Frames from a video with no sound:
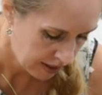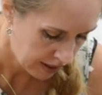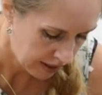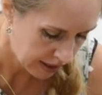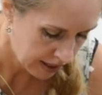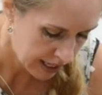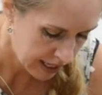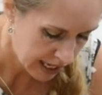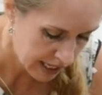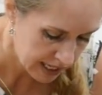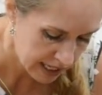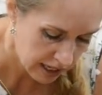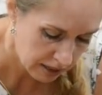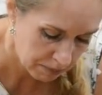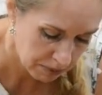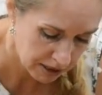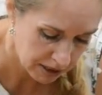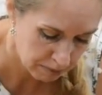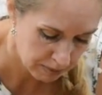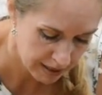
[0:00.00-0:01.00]
And then I'm
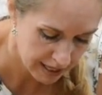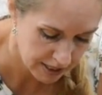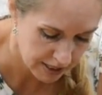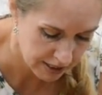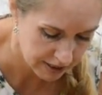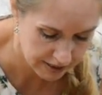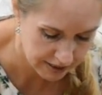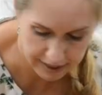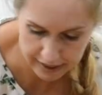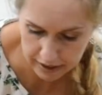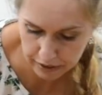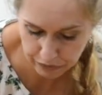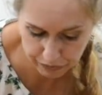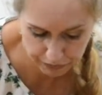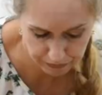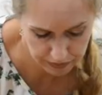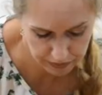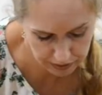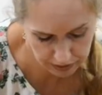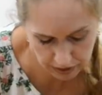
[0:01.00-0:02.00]
going to place it in
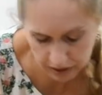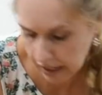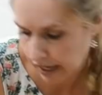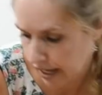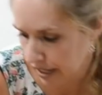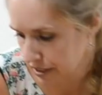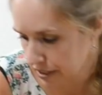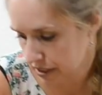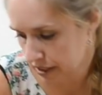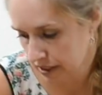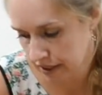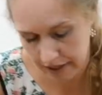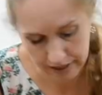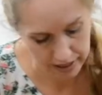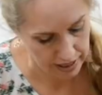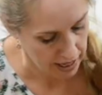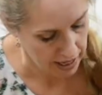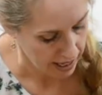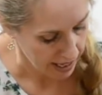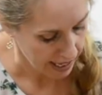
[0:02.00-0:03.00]
the glass.
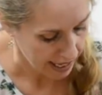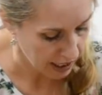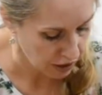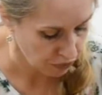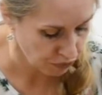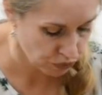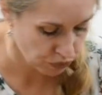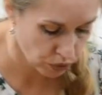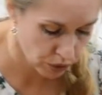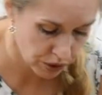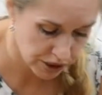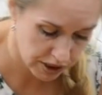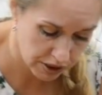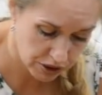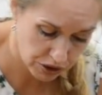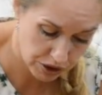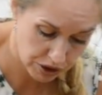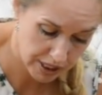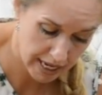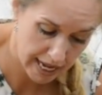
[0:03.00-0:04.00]
And of course it's
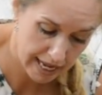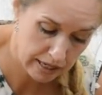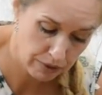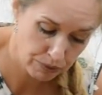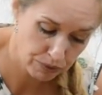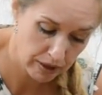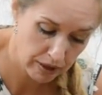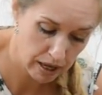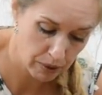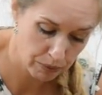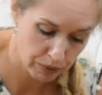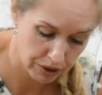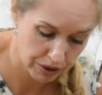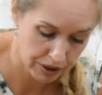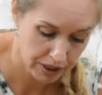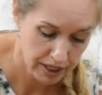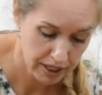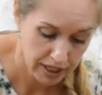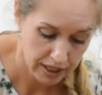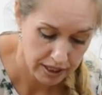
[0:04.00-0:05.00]
just any flower
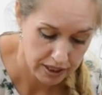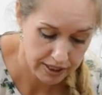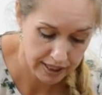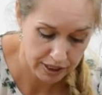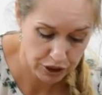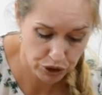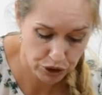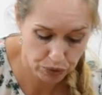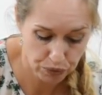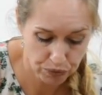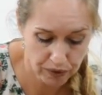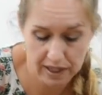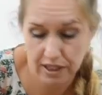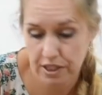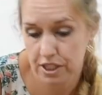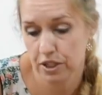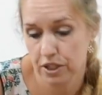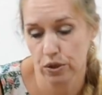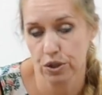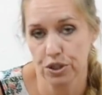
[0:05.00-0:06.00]
that you
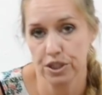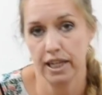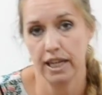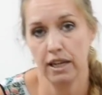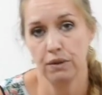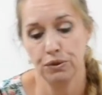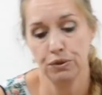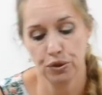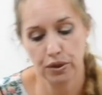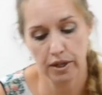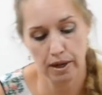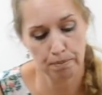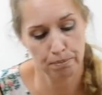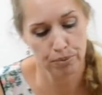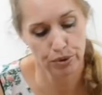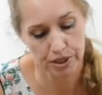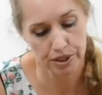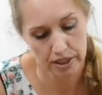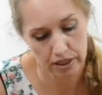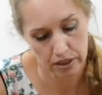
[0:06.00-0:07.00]
fancy yourself you can
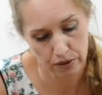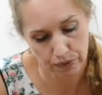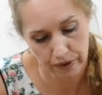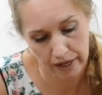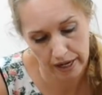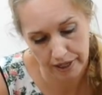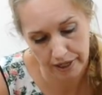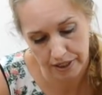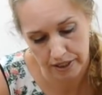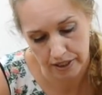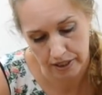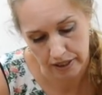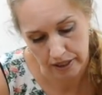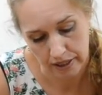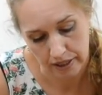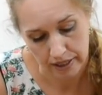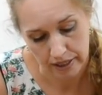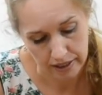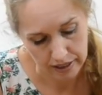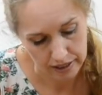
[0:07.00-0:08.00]
put in the vase.
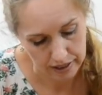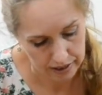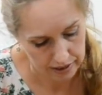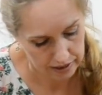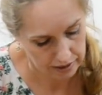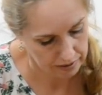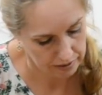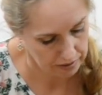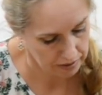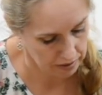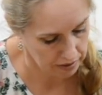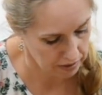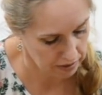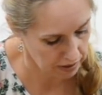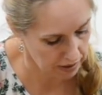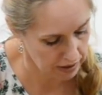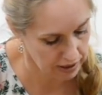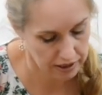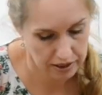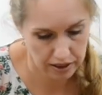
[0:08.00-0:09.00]

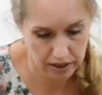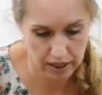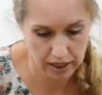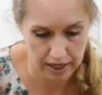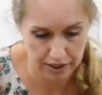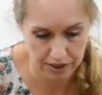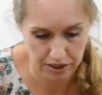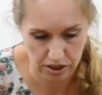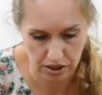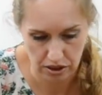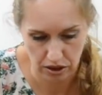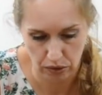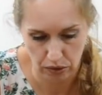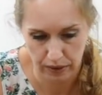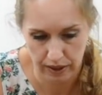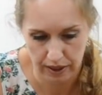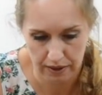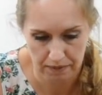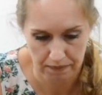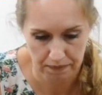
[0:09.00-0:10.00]
In the glass, sorry.